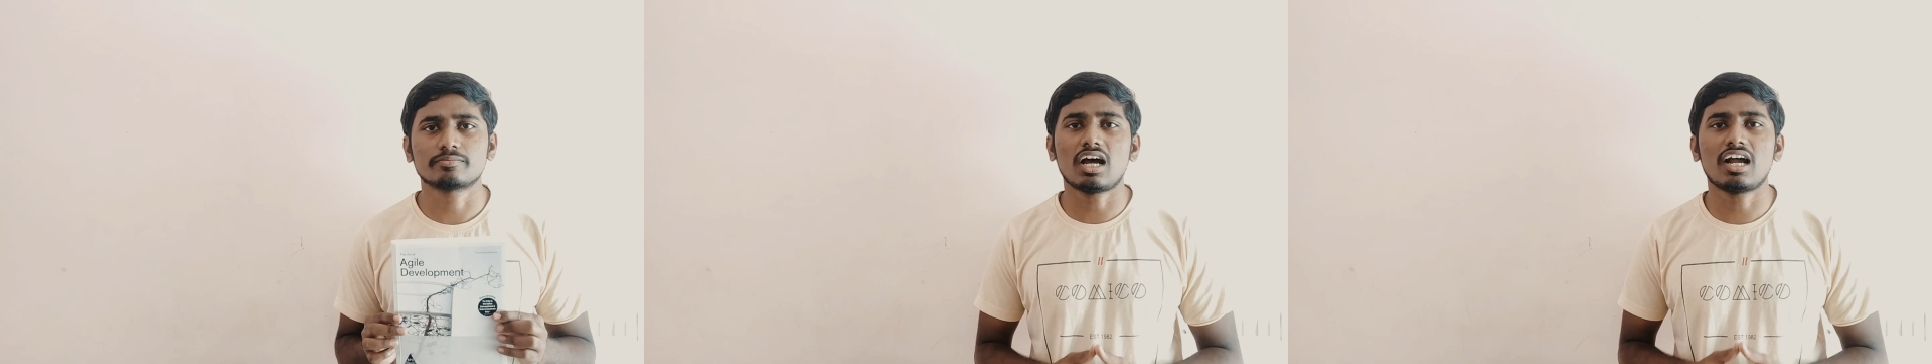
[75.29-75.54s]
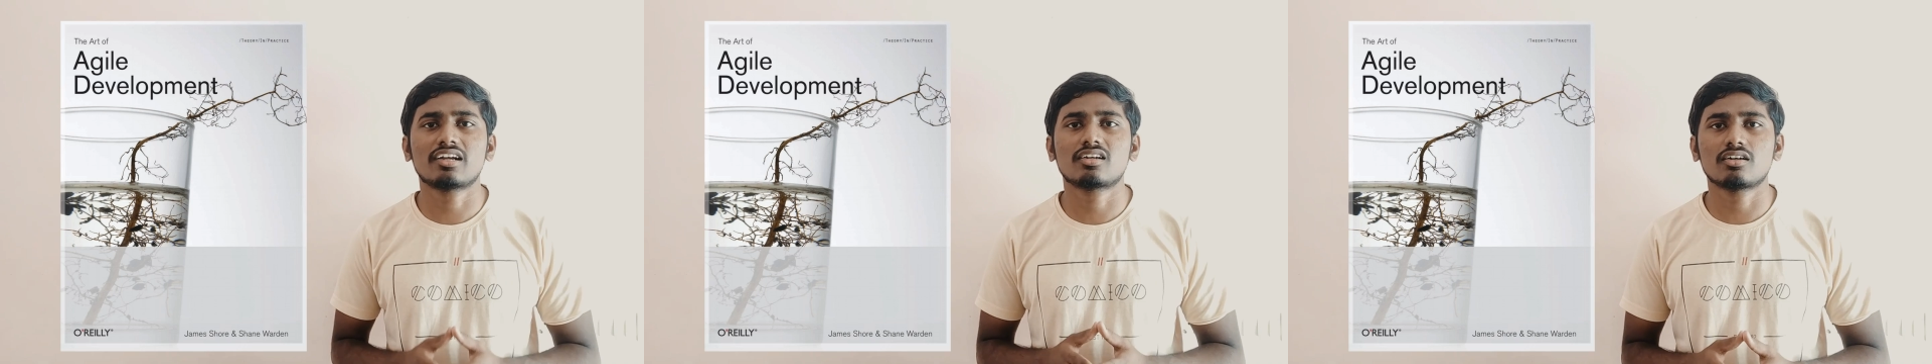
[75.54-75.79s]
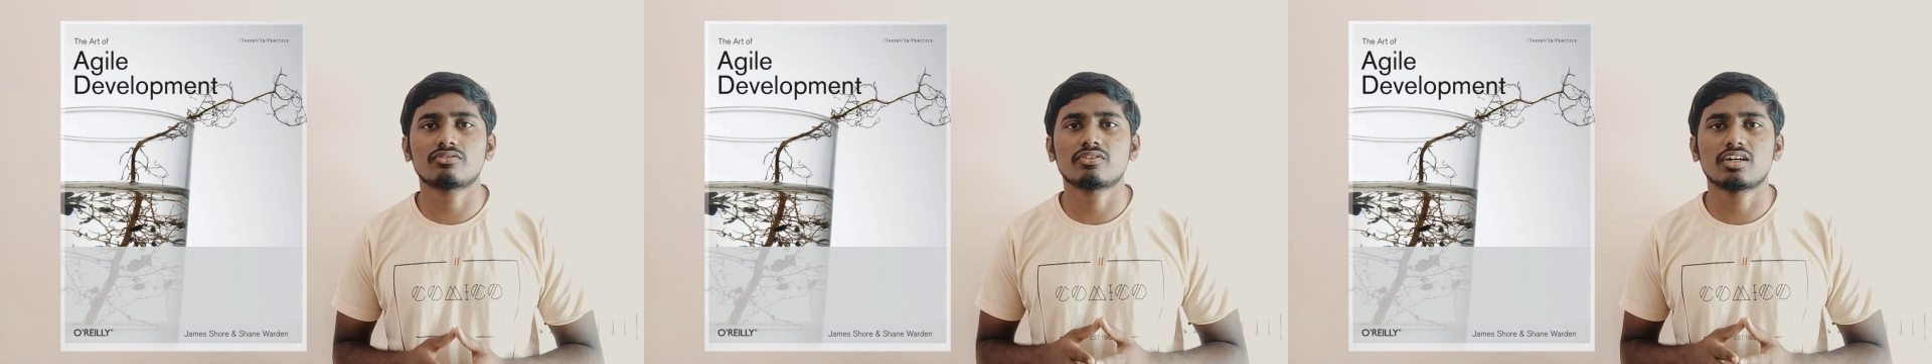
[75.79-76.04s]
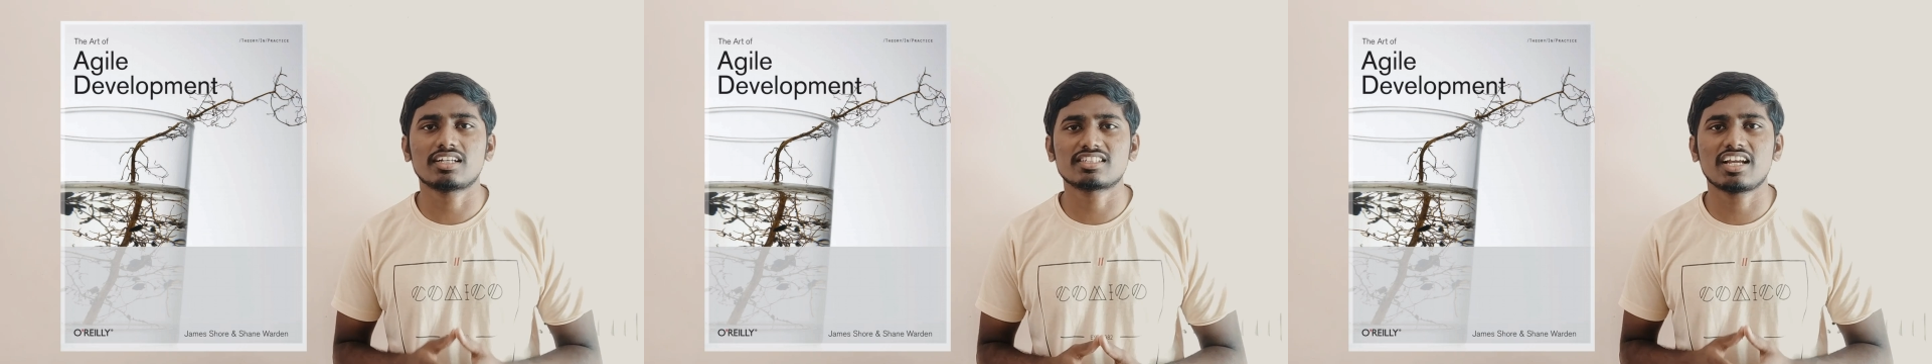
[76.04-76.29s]
Art of
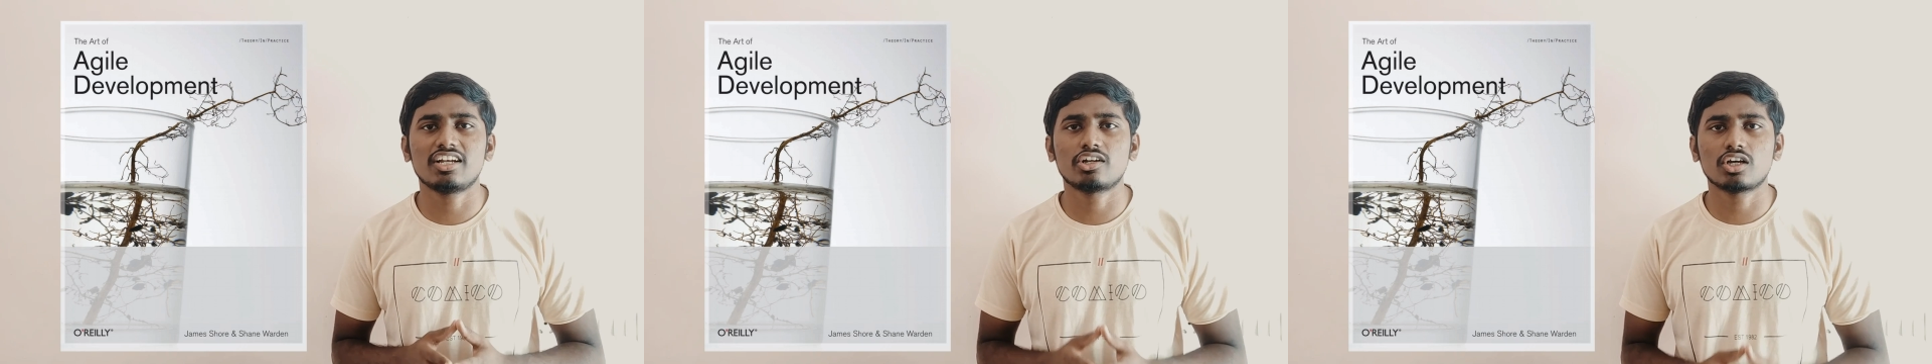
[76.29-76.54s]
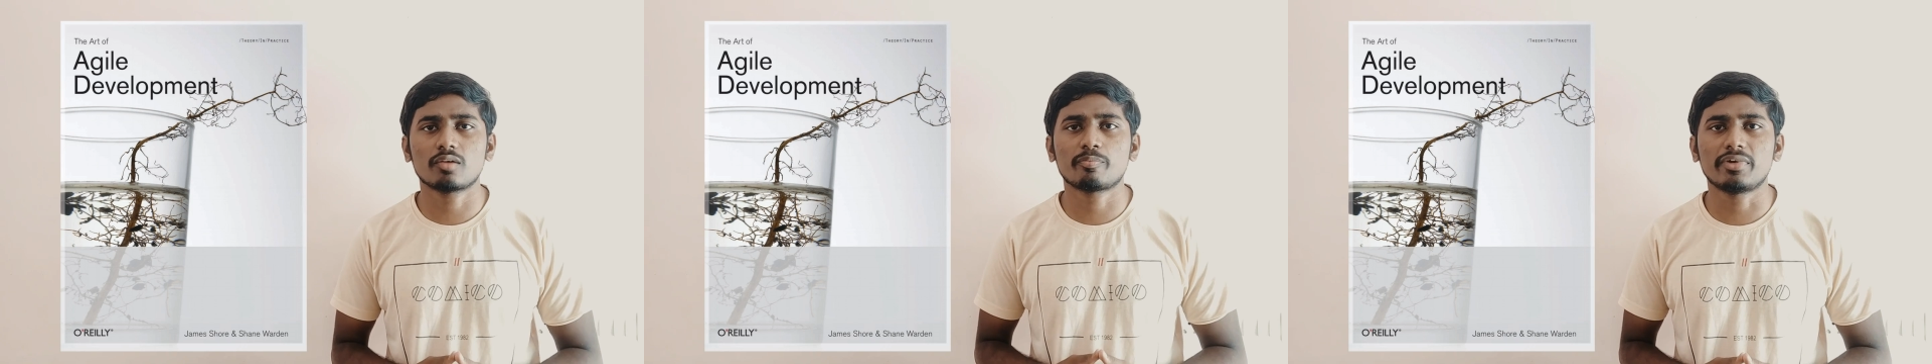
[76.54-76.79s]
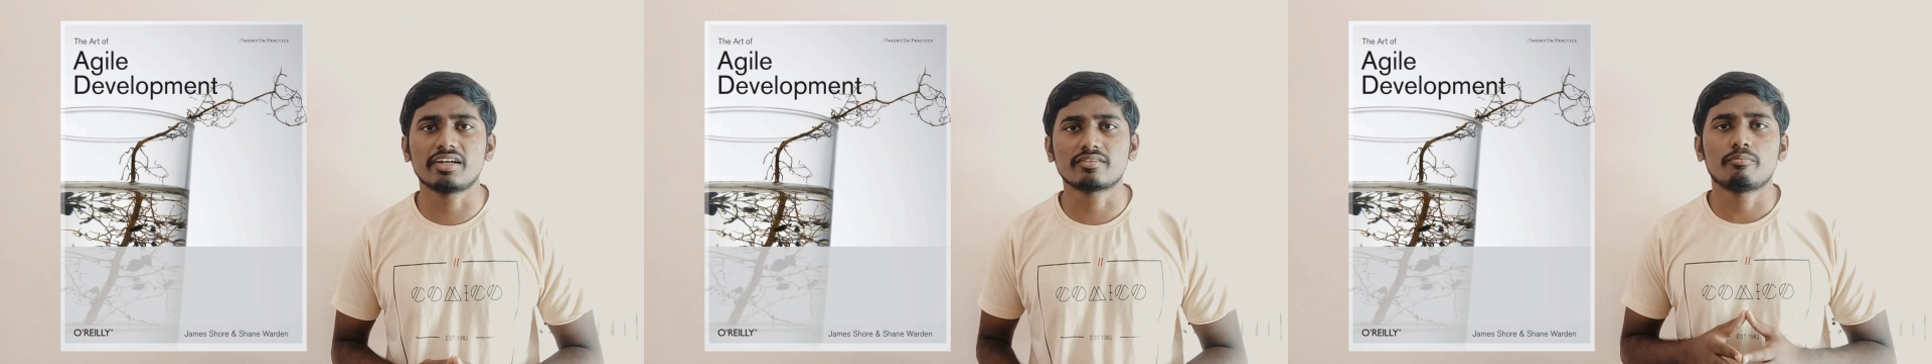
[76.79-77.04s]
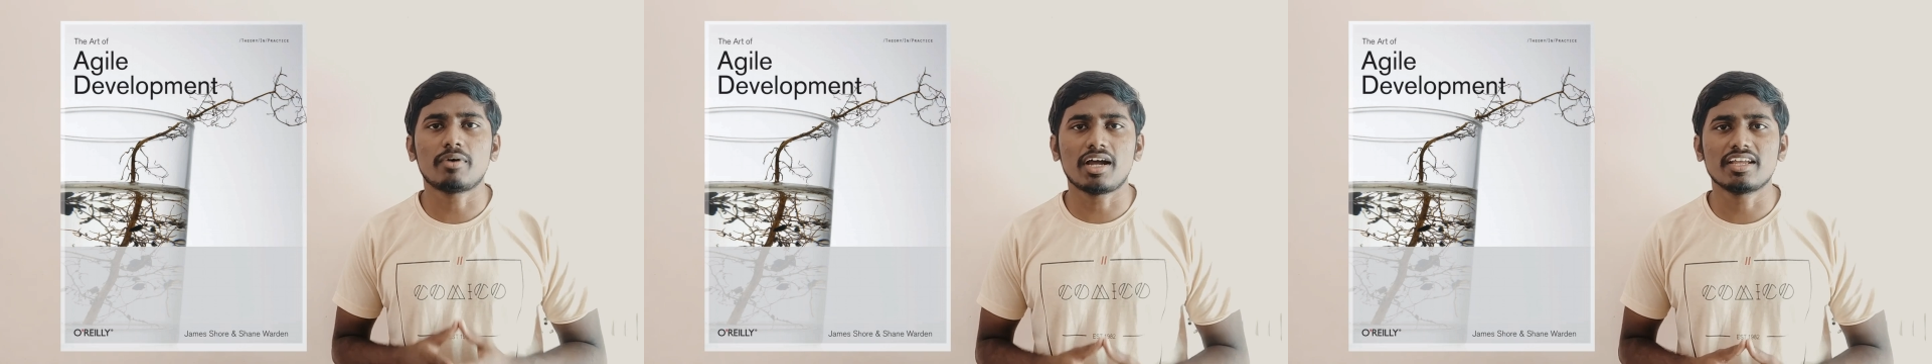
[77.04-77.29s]
Agile Development
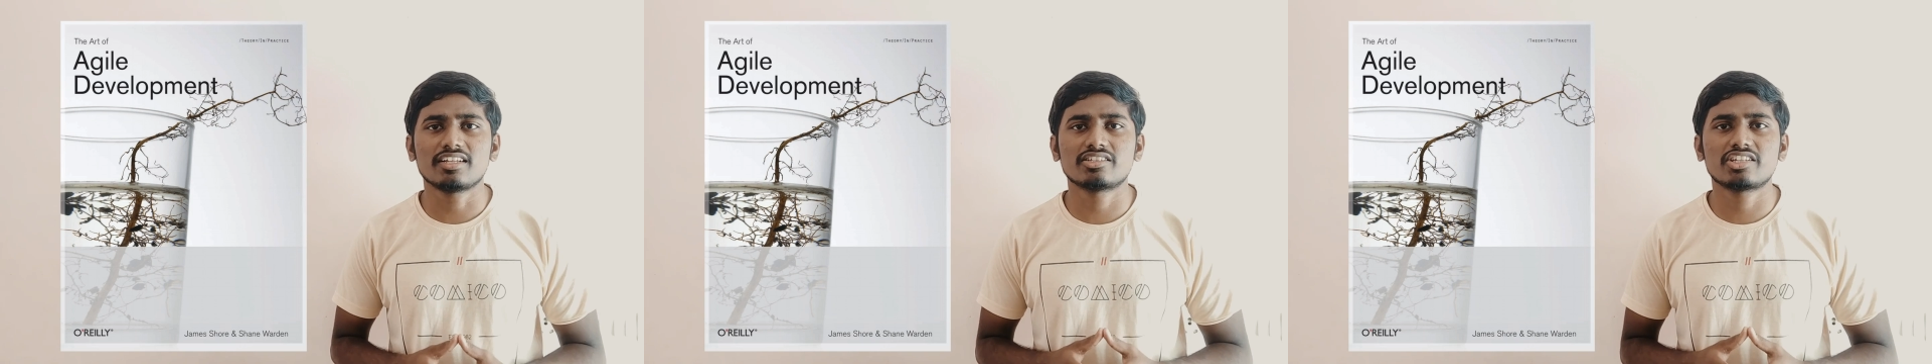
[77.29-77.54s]
by